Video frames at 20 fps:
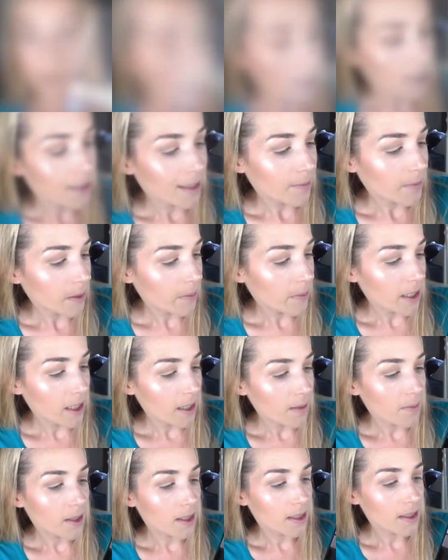Is I'm going to pick
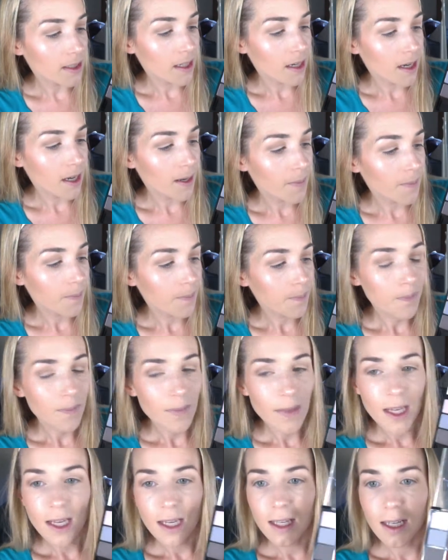up this
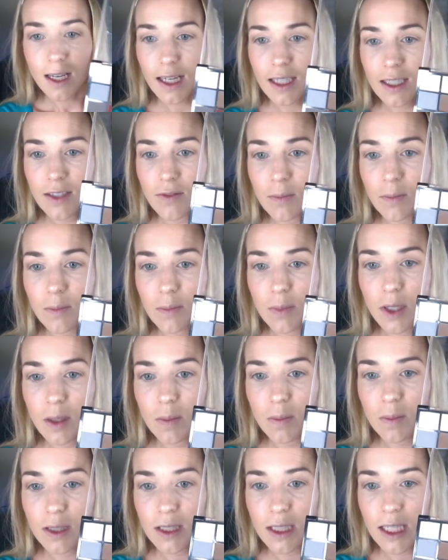kind of
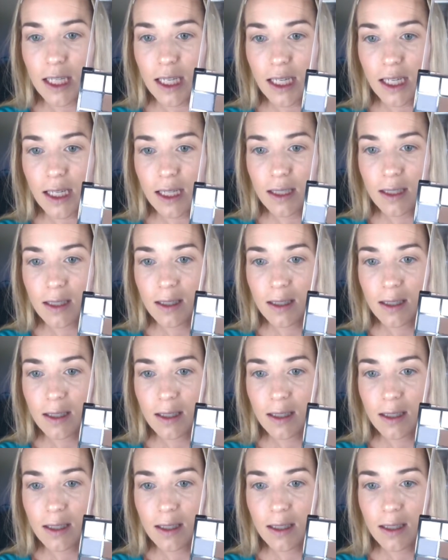purpley